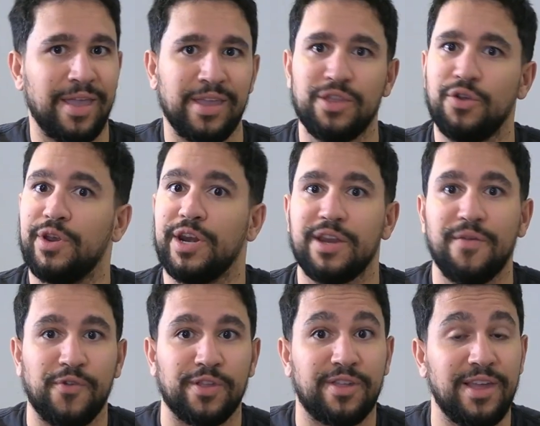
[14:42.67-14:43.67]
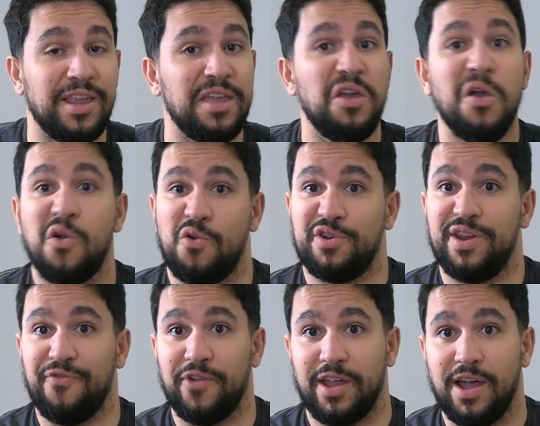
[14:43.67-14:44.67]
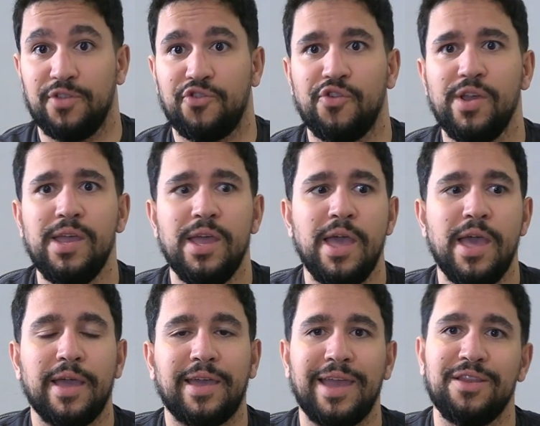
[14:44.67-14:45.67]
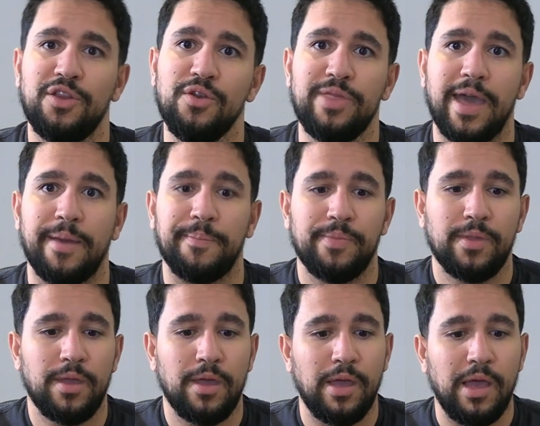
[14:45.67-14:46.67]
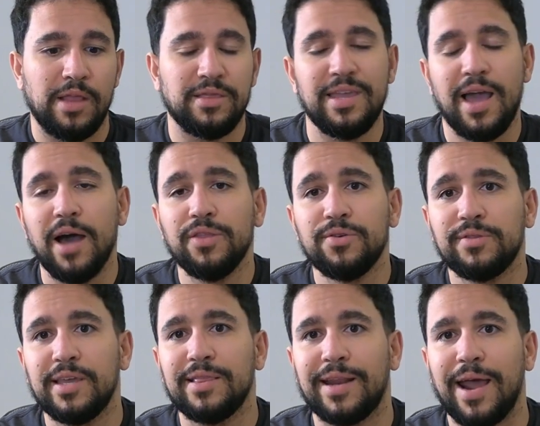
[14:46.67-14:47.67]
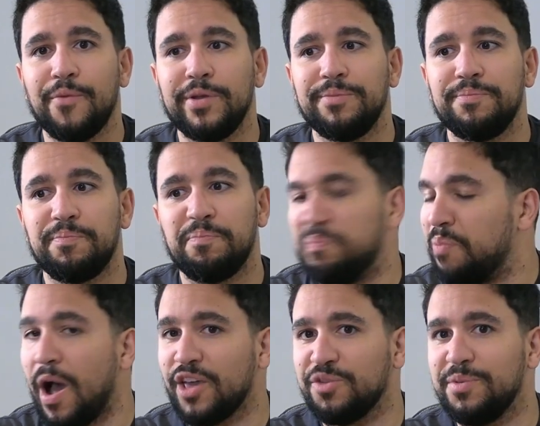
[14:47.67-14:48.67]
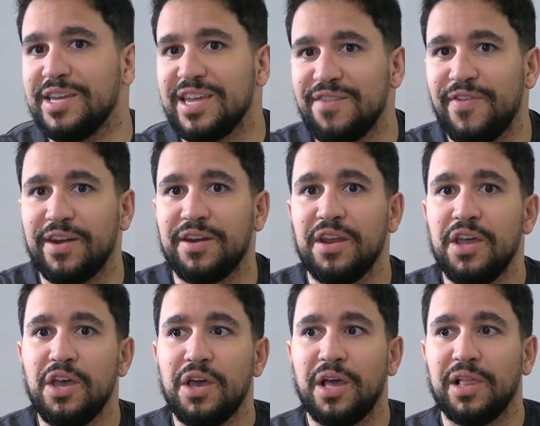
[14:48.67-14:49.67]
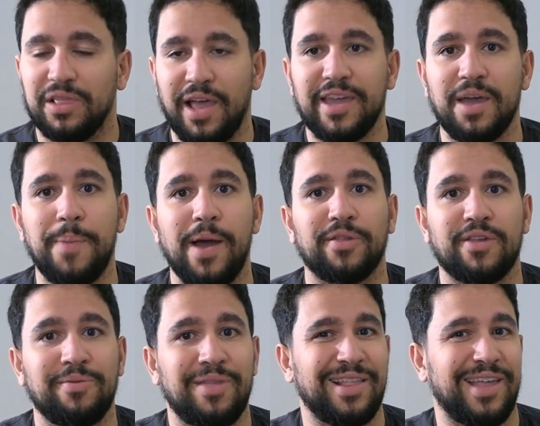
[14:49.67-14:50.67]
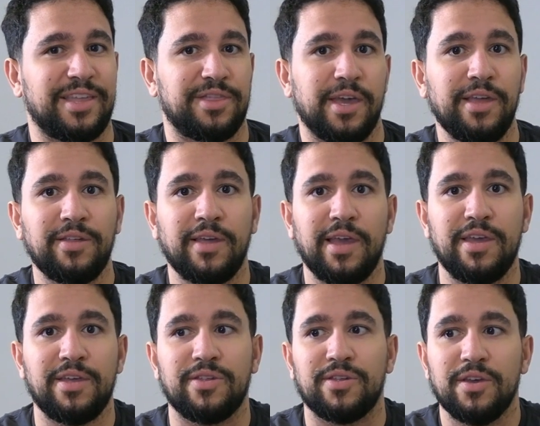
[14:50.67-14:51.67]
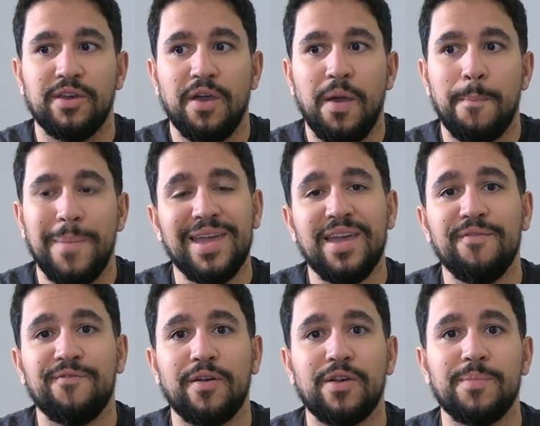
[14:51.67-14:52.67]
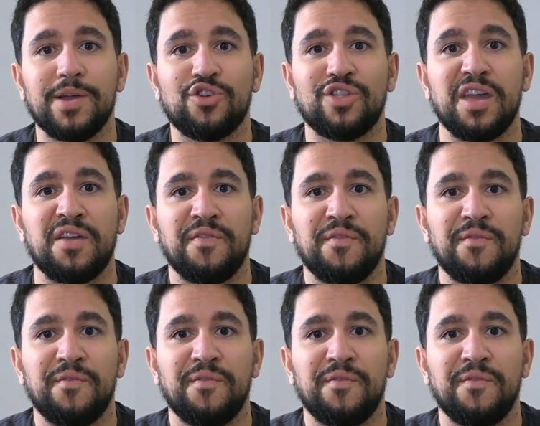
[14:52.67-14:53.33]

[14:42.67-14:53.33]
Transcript: either in a different city or a different country can do that. The other thing that I would possibly even like about something like this is make it very much like